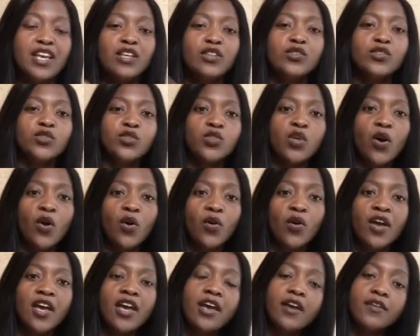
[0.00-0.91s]
So
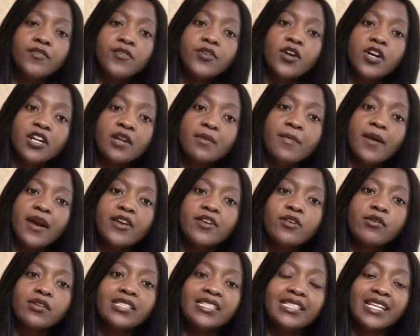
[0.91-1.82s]
if you're gonna buy
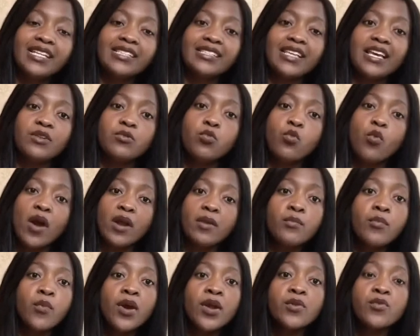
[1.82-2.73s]
your shares at
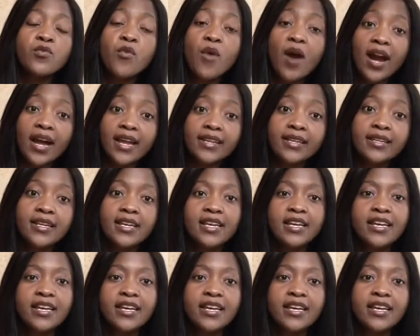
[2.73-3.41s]
1.1,